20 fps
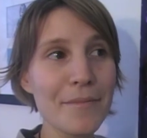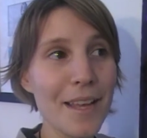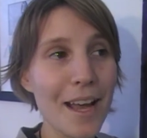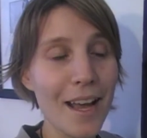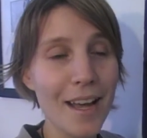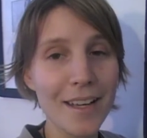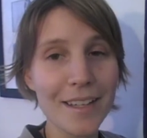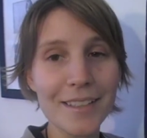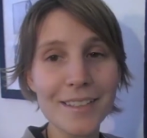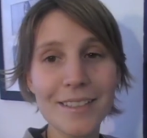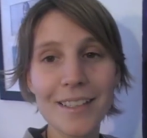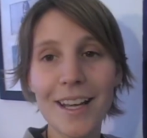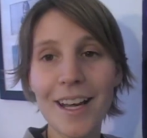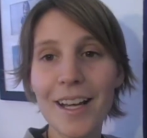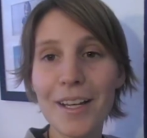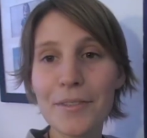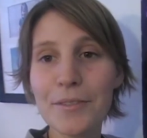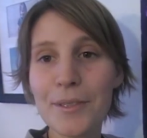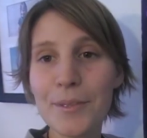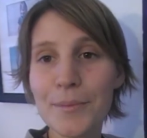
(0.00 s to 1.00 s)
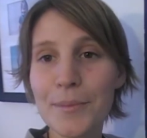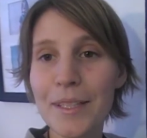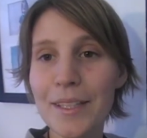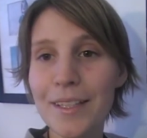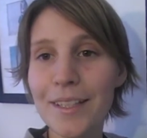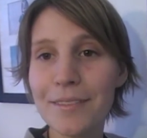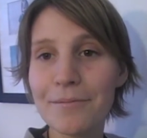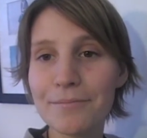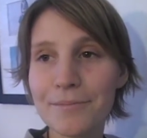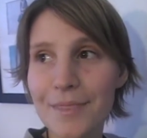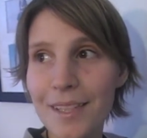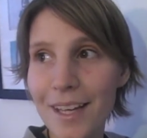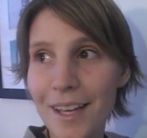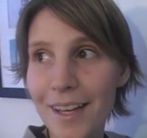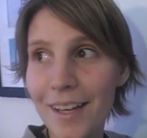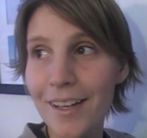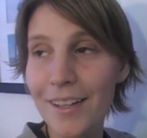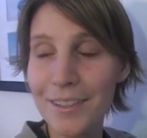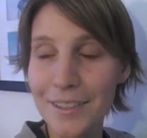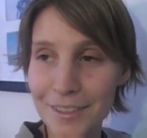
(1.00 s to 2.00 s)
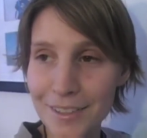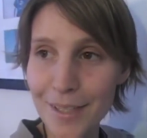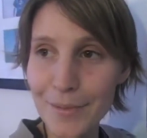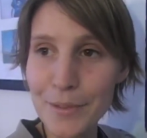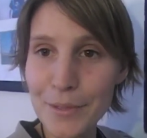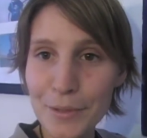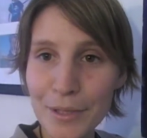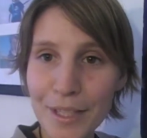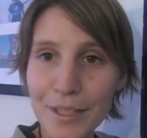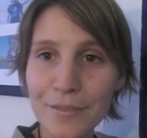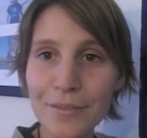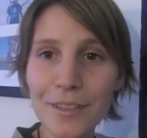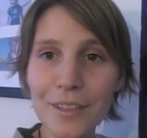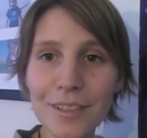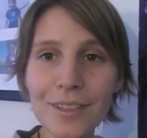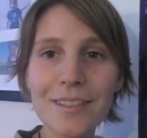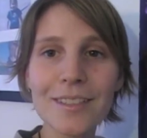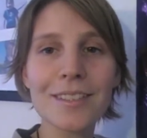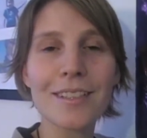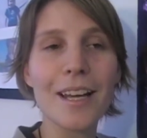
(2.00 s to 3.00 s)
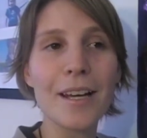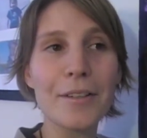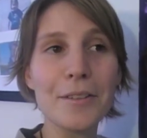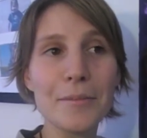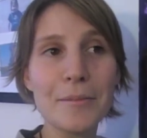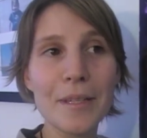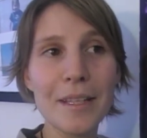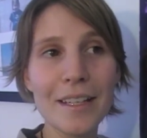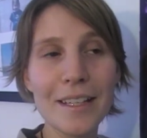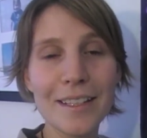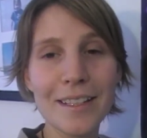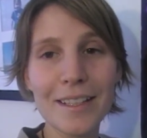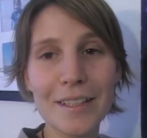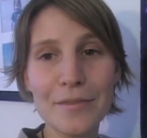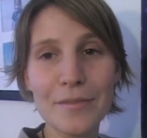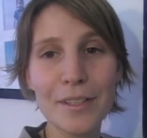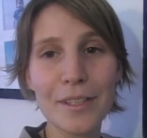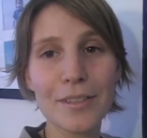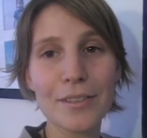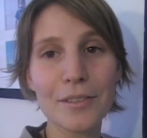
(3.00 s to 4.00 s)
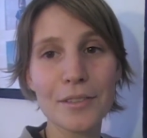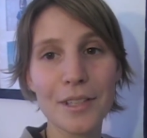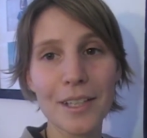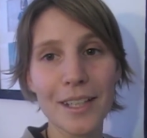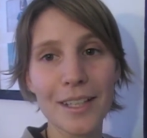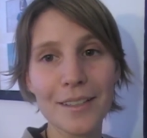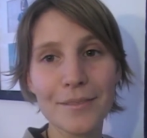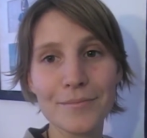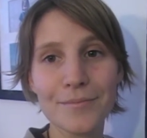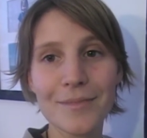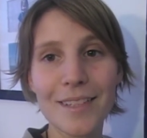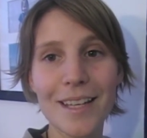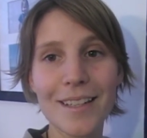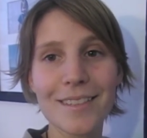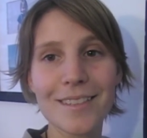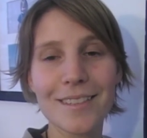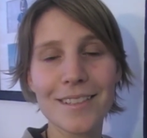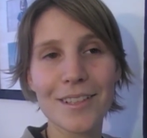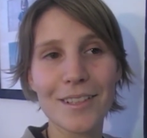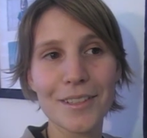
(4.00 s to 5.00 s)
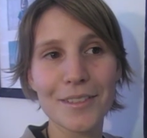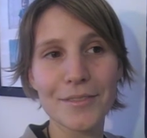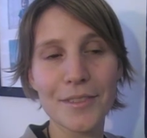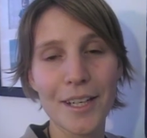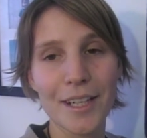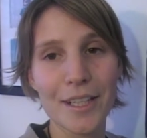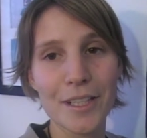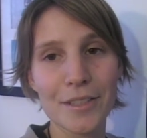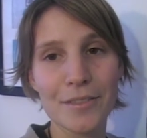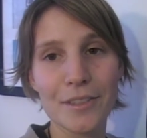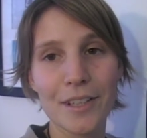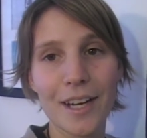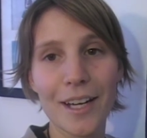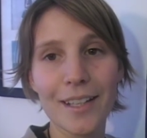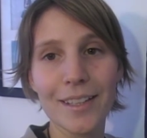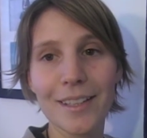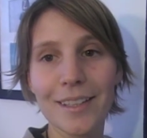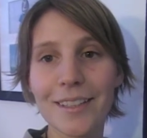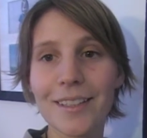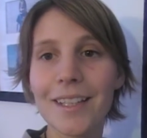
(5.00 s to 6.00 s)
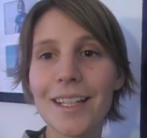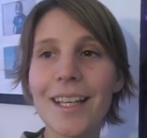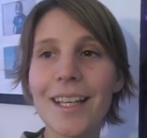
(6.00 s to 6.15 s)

because I will be, on December 21st, I will be in Victoria, that's on Vancouver Island.